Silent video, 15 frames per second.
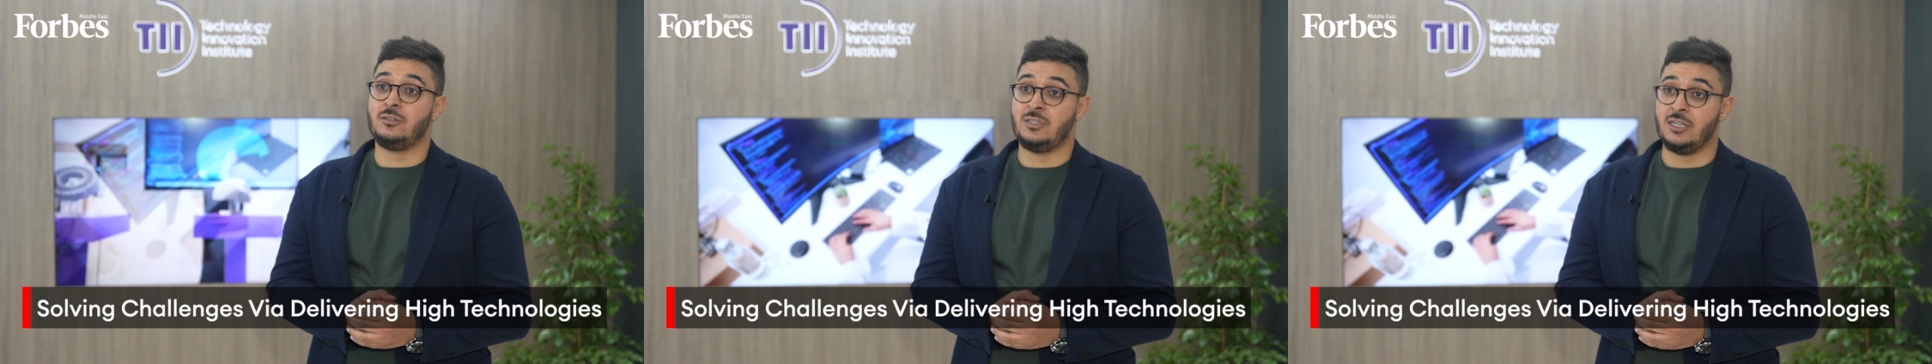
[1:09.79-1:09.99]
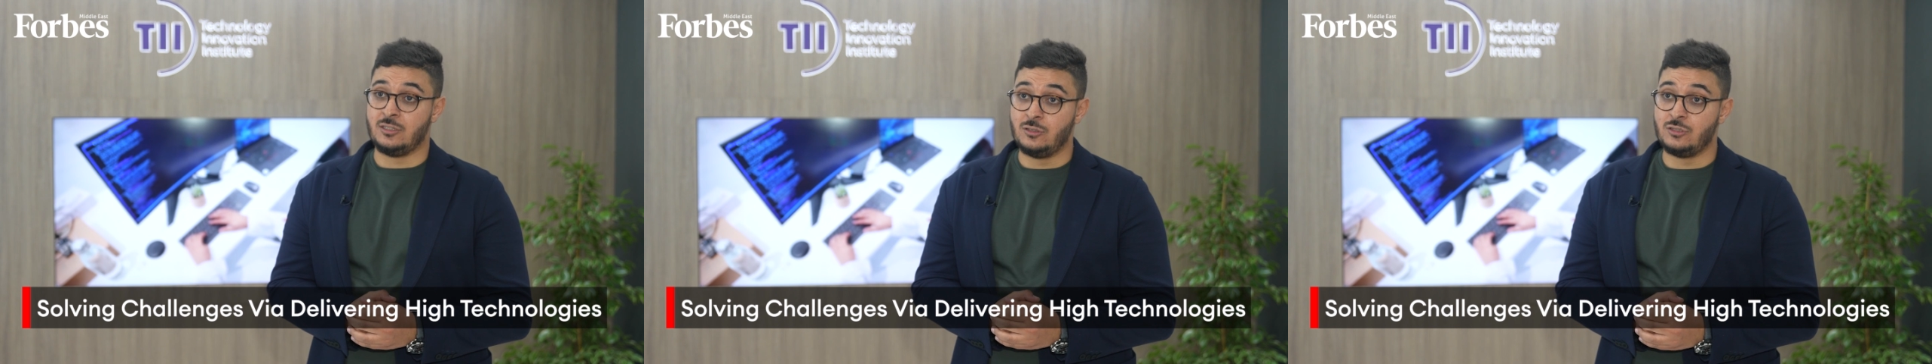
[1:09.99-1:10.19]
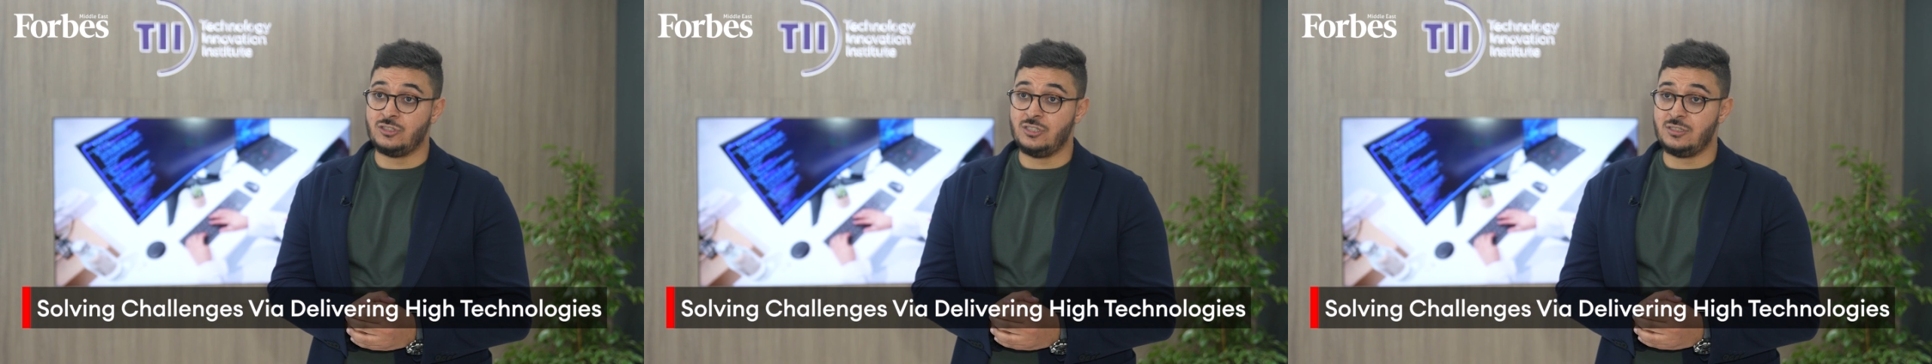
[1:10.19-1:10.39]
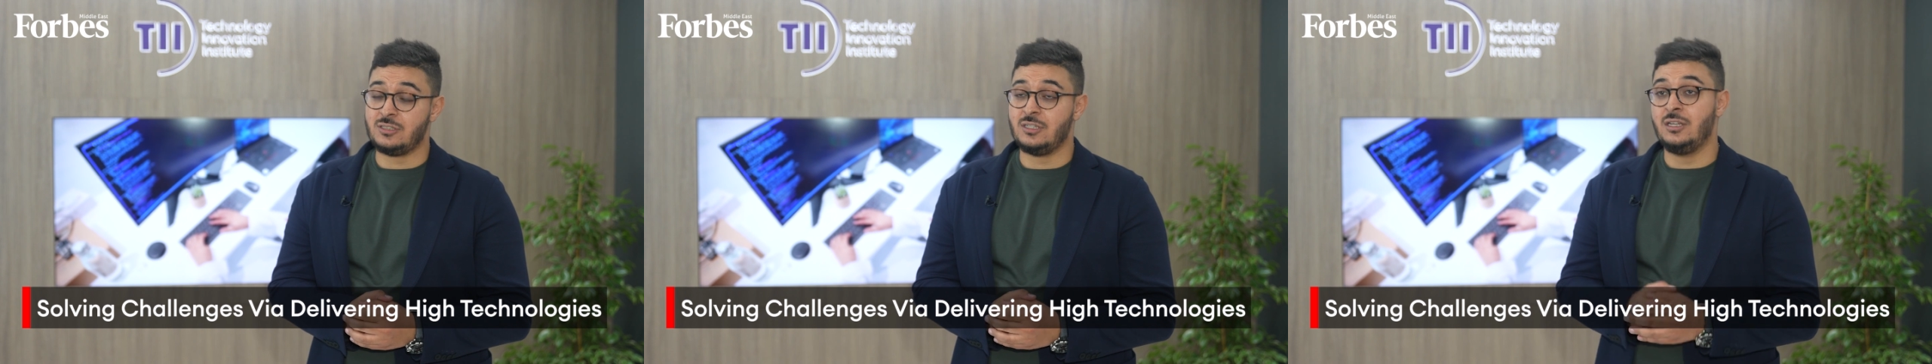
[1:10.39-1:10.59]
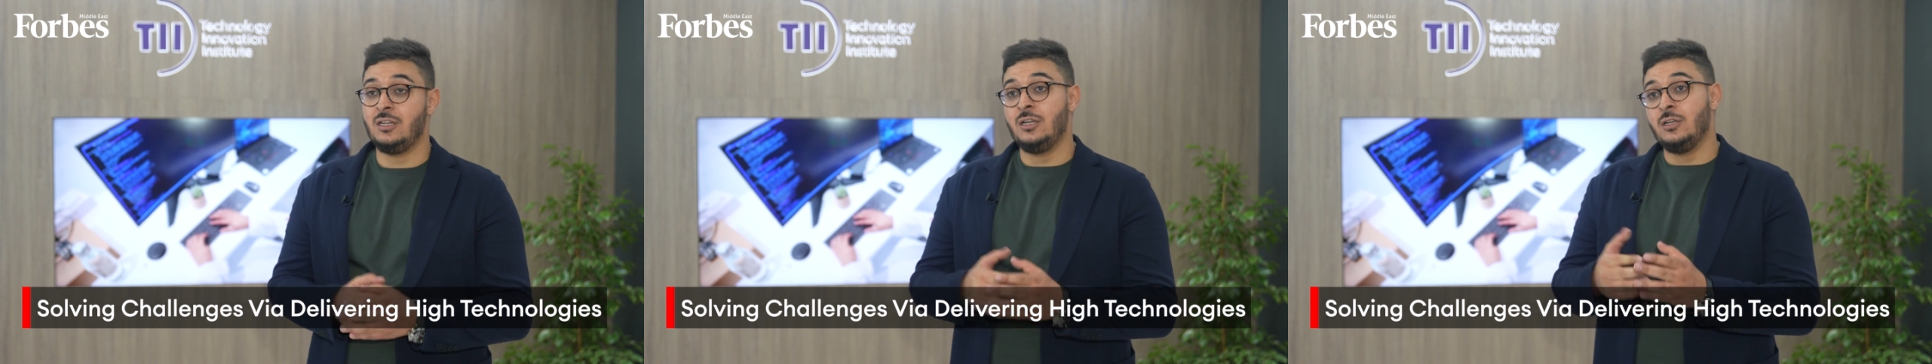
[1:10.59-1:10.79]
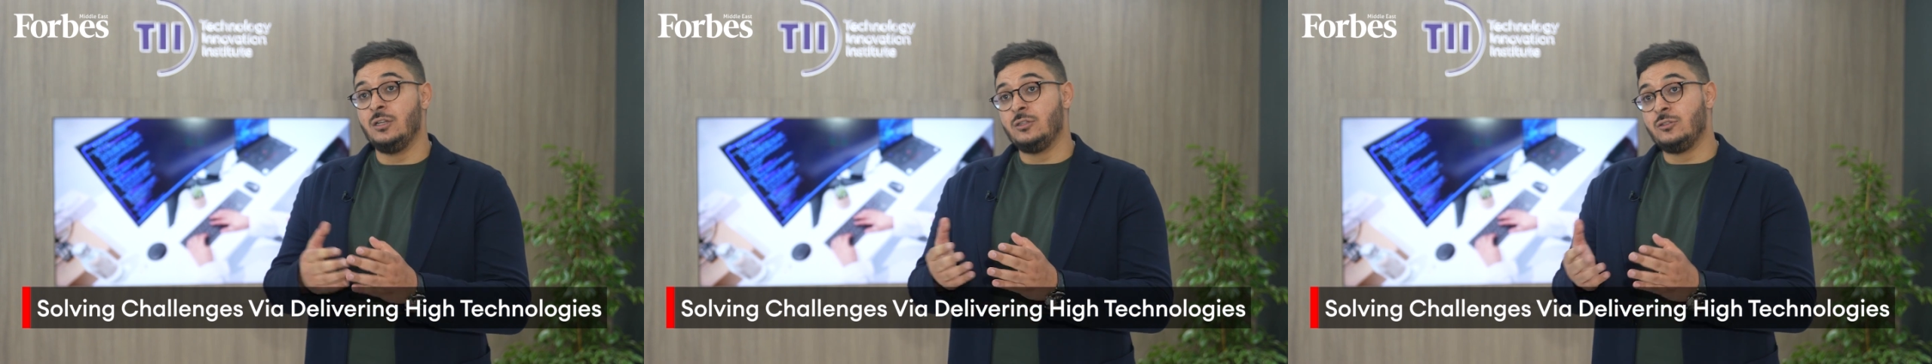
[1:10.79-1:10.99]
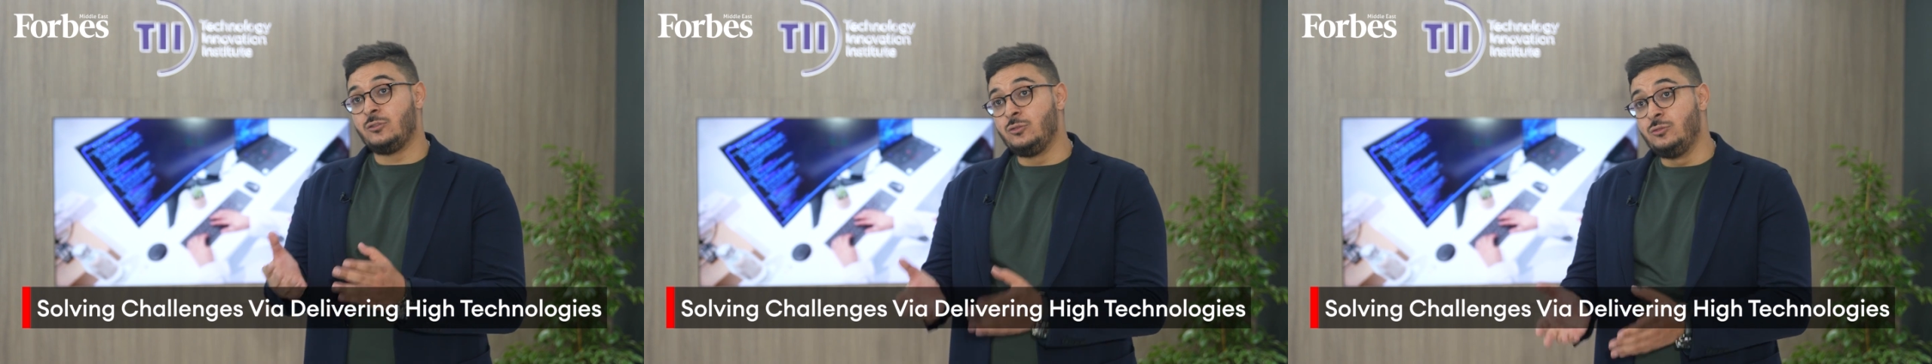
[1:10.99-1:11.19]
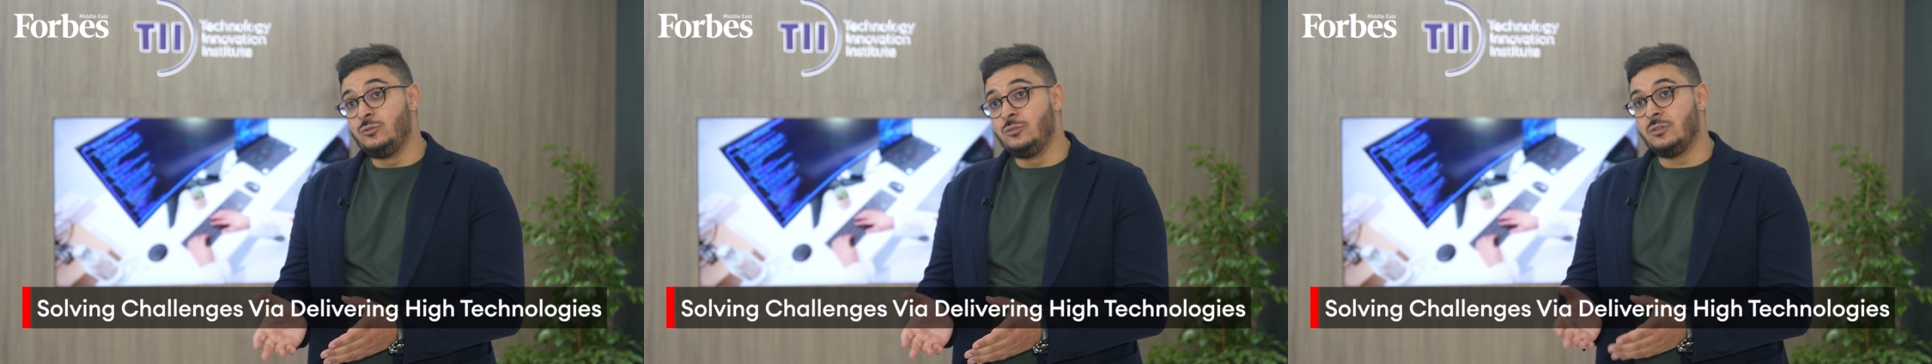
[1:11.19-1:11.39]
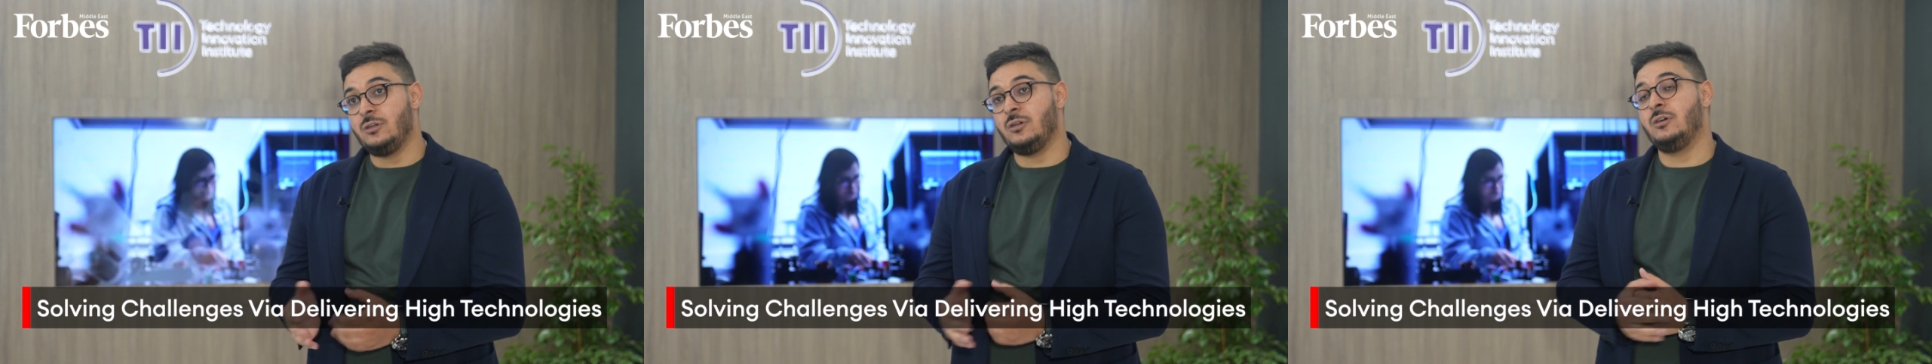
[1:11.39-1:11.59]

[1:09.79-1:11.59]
technologies to